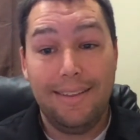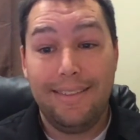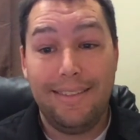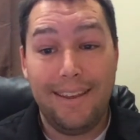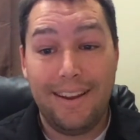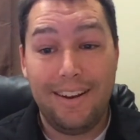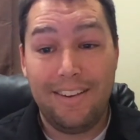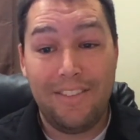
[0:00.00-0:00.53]

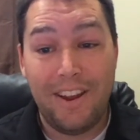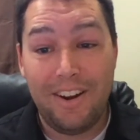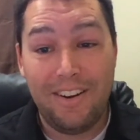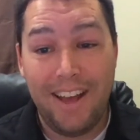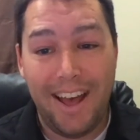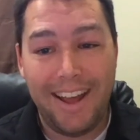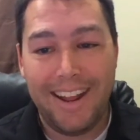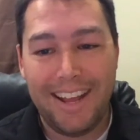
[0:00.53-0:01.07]
They're
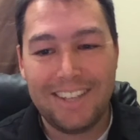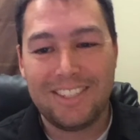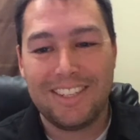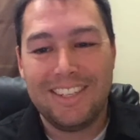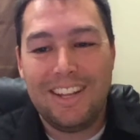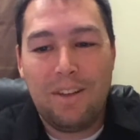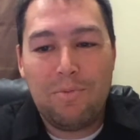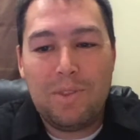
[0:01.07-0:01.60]
not actually
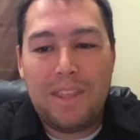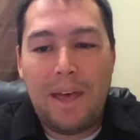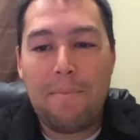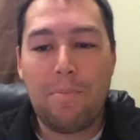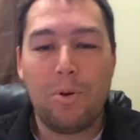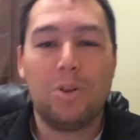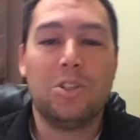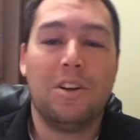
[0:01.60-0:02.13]
done with that
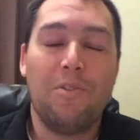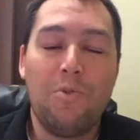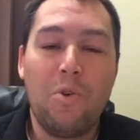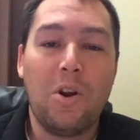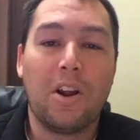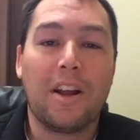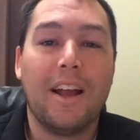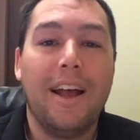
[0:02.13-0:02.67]
portion of
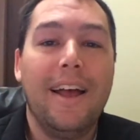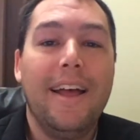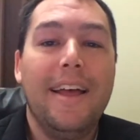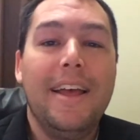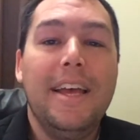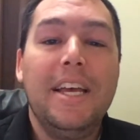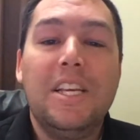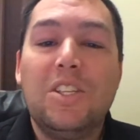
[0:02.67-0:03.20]
work.
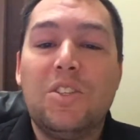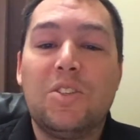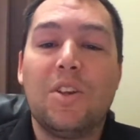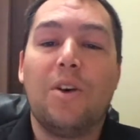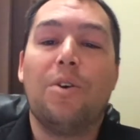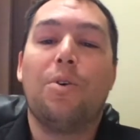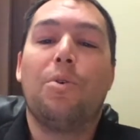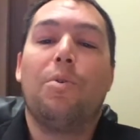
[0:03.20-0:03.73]

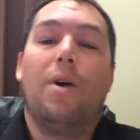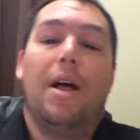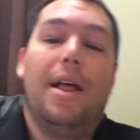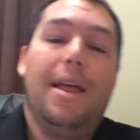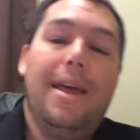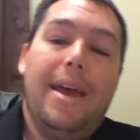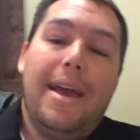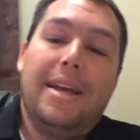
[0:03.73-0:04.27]
So
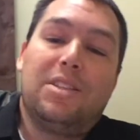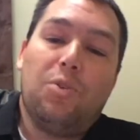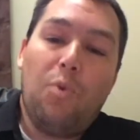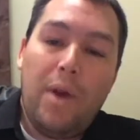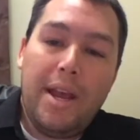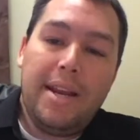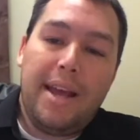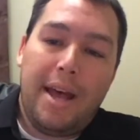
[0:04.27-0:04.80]
it's a
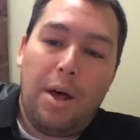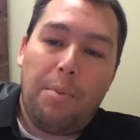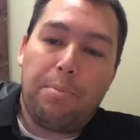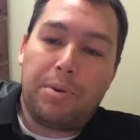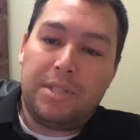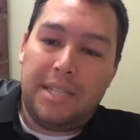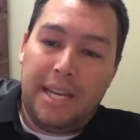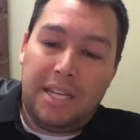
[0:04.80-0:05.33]
way to help
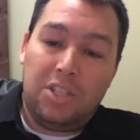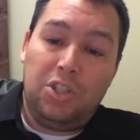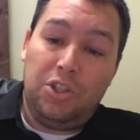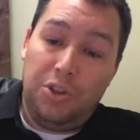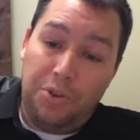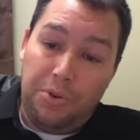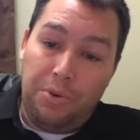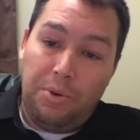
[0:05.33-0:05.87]
protect
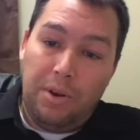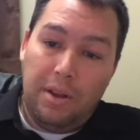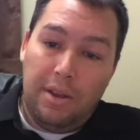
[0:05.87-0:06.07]
you.